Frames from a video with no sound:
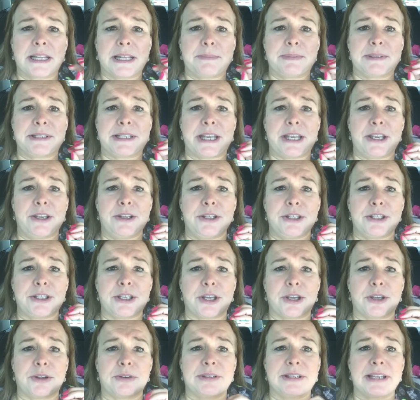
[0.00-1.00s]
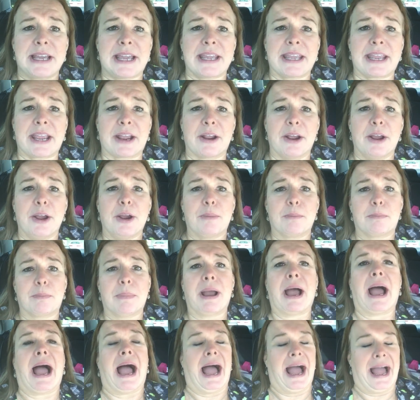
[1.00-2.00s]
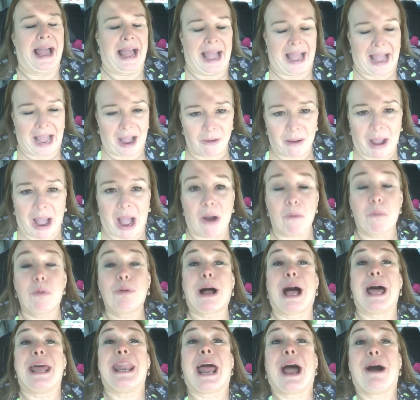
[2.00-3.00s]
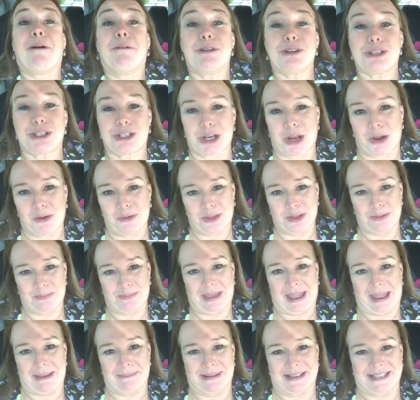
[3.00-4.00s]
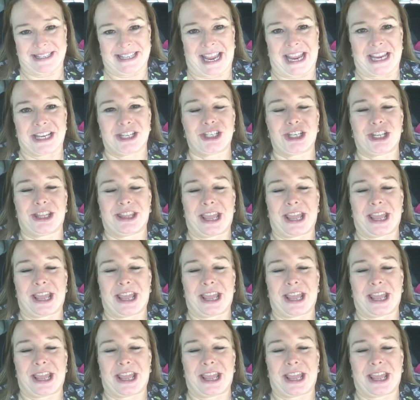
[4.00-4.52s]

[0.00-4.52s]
sleep. See you soon. Take care. I will show them that, Miss Angie.